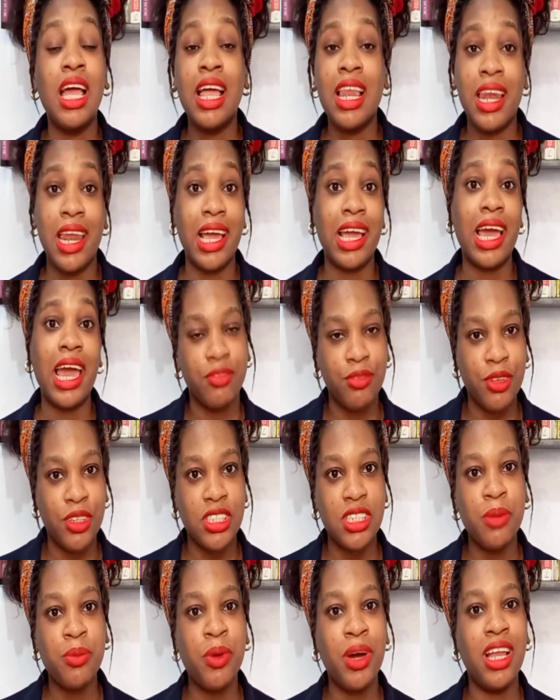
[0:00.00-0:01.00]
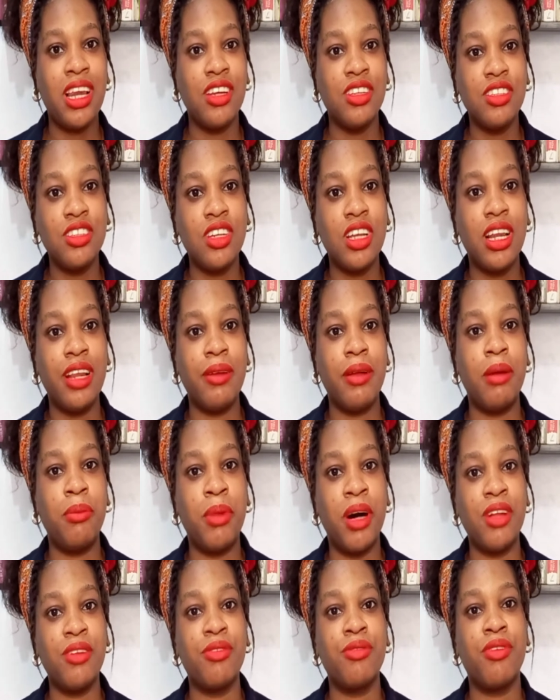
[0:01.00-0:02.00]
Like, for example, I learned
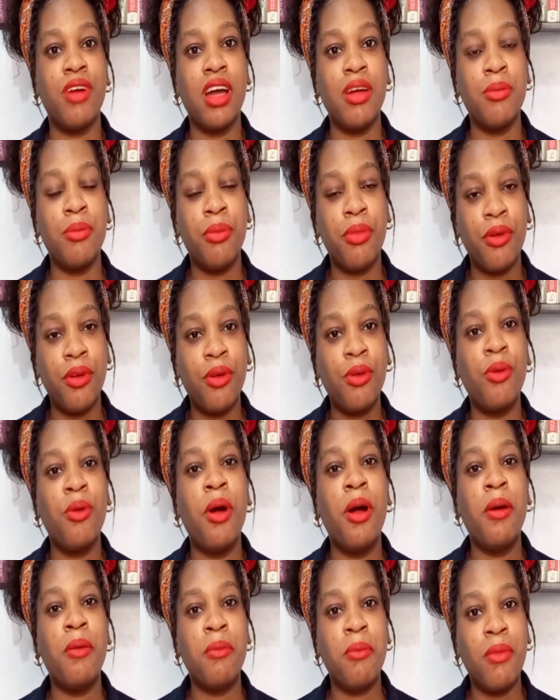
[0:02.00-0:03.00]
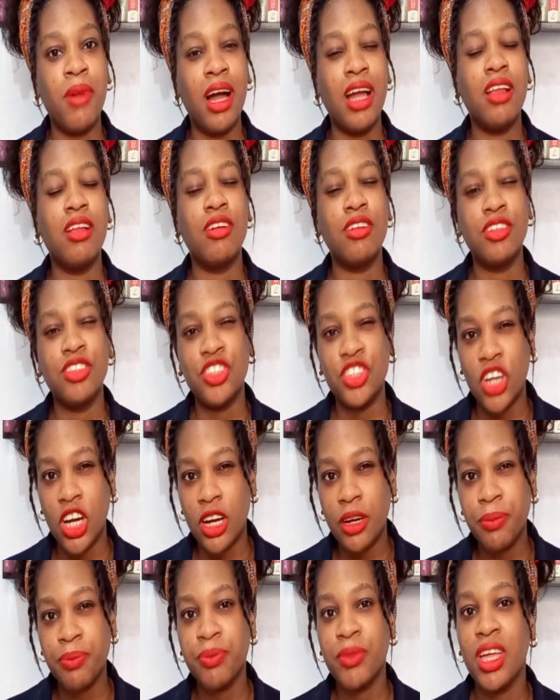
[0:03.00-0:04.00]
about
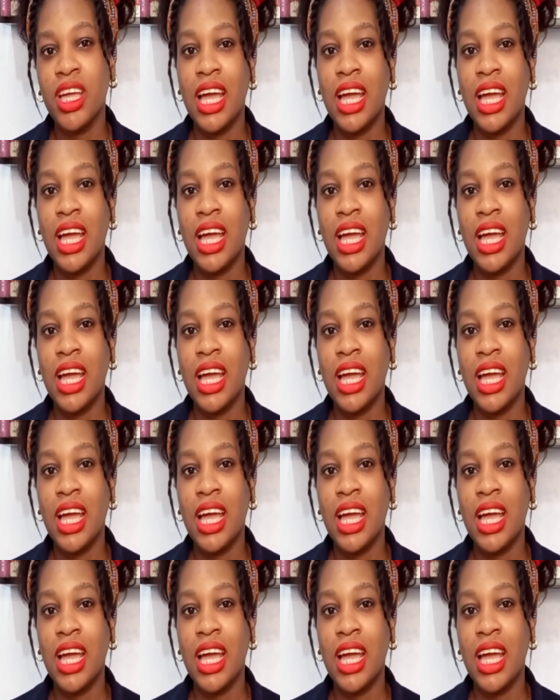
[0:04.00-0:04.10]
fibromyalgia.